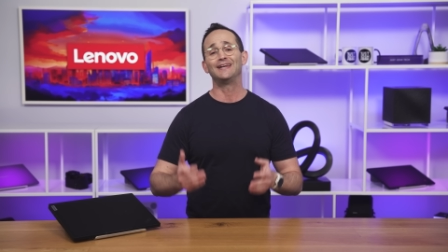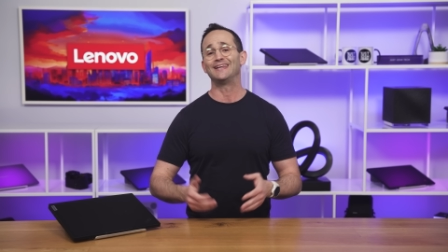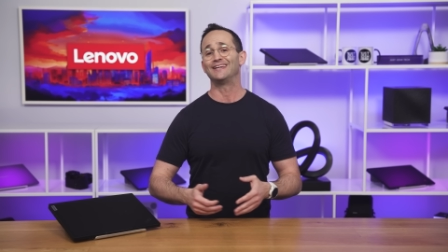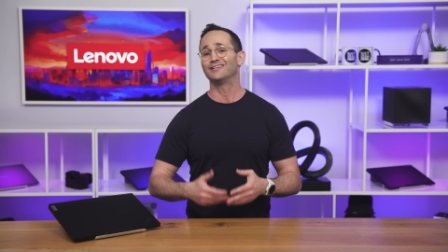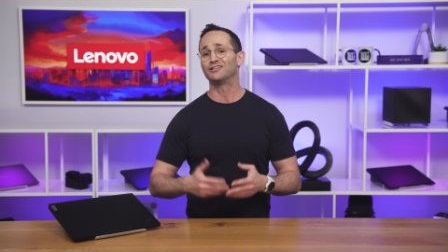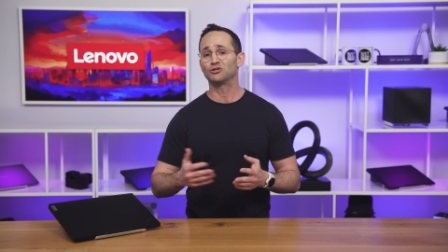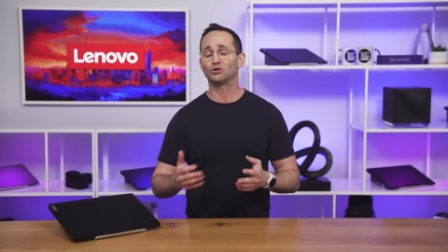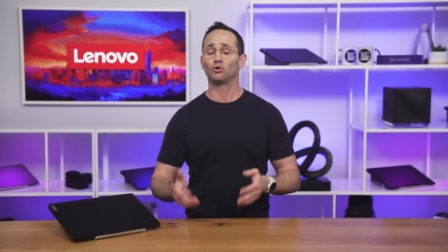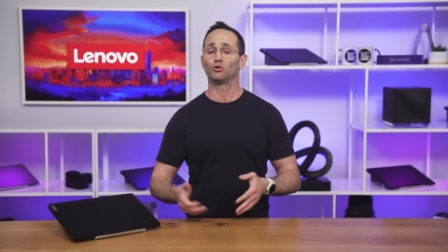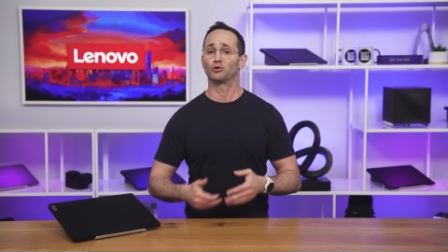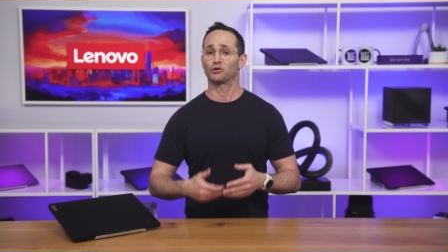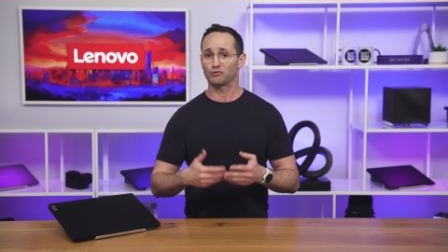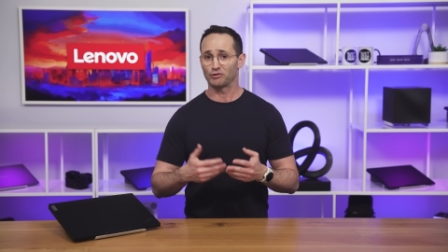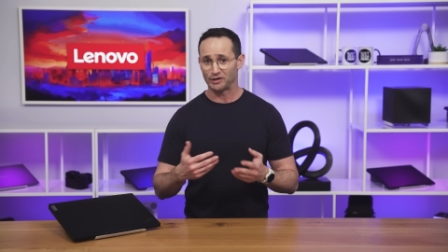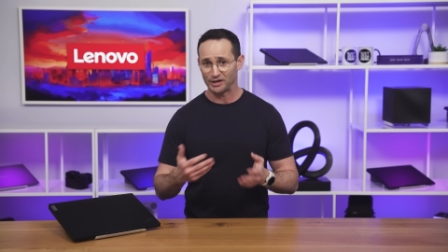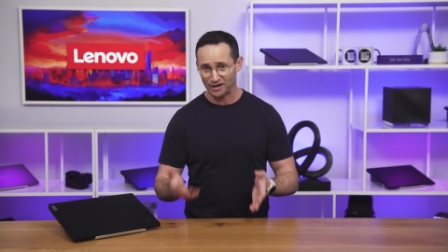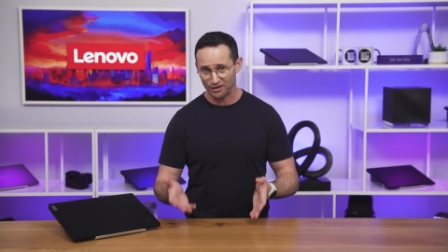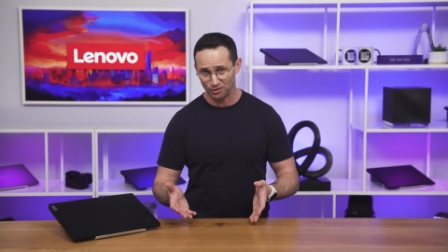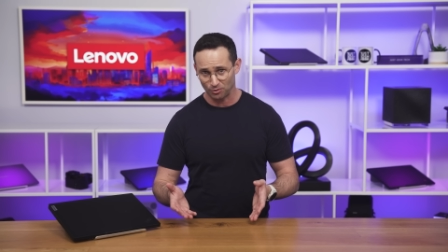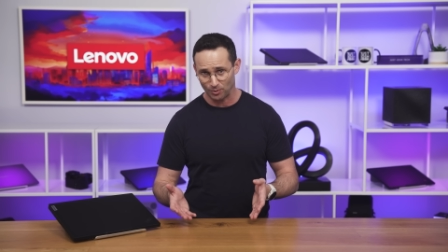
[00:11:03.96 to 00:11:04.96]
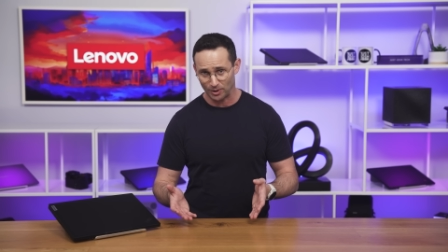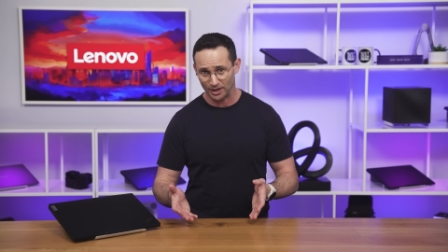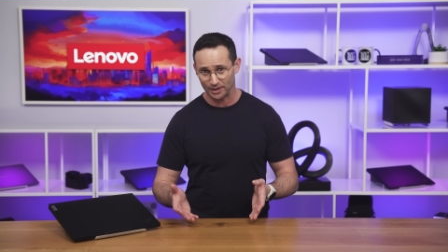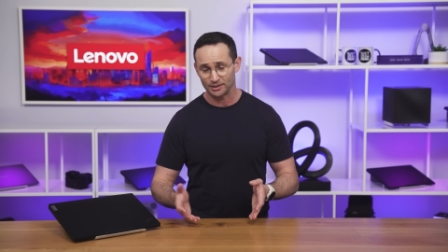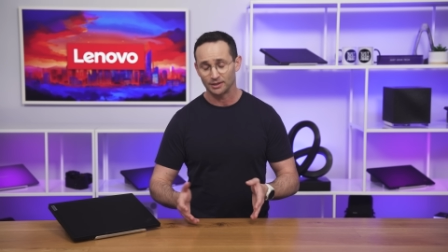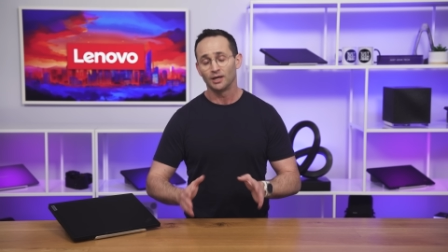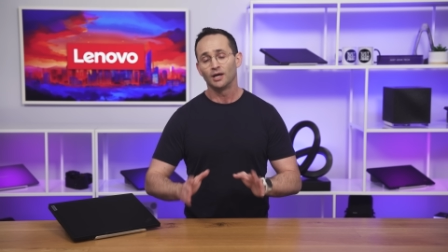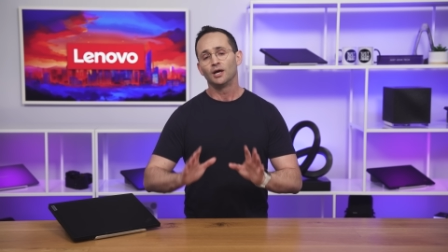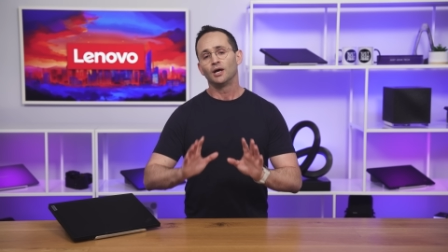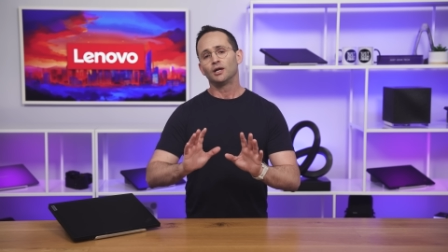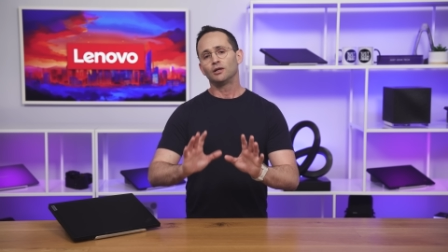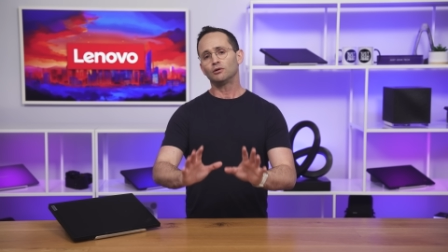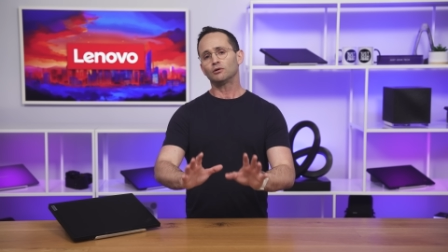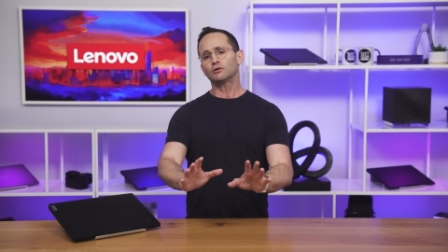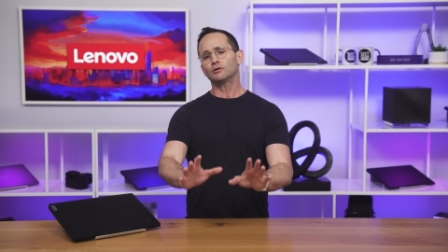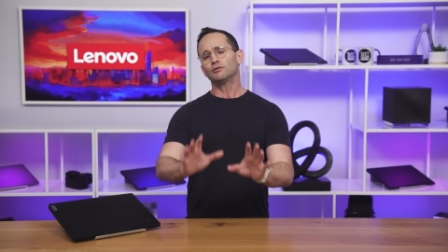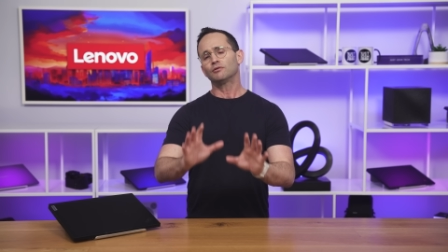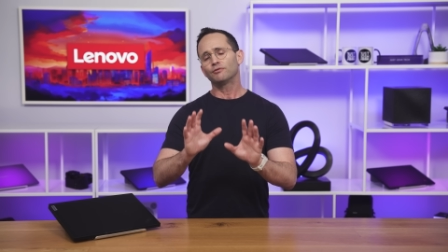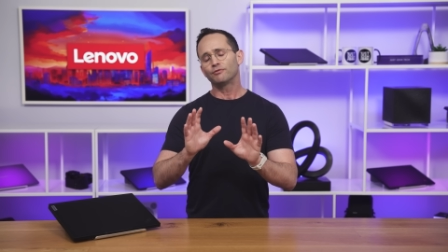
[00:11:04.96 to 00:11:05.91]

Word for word: needed to order another one. Look,